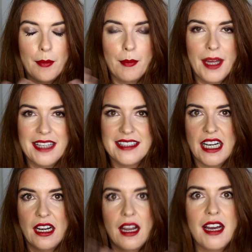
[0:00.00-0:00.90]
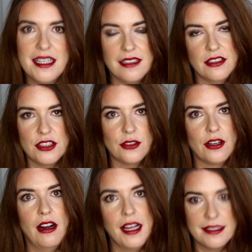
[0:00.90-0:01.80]
amazing light under
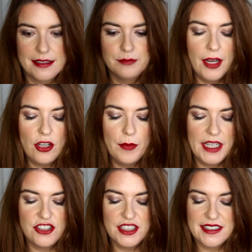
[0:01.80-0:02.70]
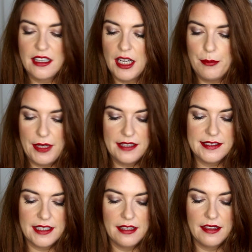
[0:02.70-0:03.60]
your eyes. My combination is light
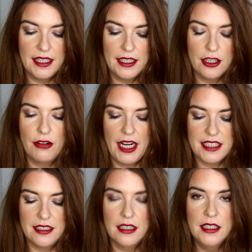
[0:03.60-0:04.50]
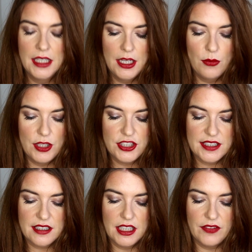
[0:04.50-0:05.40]
bisque in the corrector, which
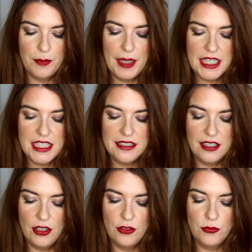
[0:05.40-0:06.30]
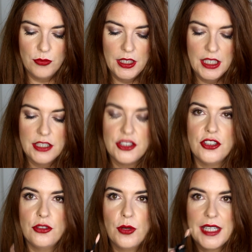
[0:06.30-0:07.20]
is kind of a pinky tone
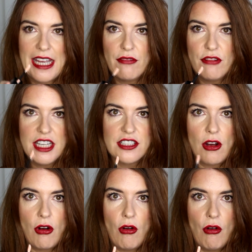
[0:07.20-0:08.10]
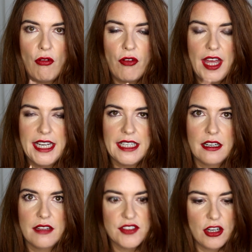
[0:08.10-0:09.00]
to get rid of any
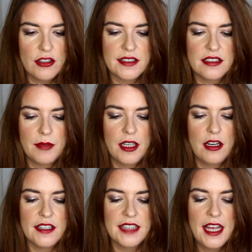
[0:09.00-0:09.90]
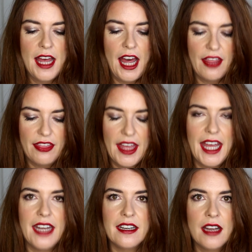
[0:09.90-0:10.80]
kind of darkness under my eyes. And
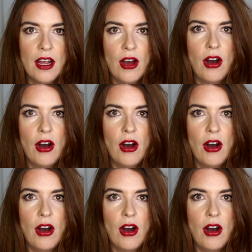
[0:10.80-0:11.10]
then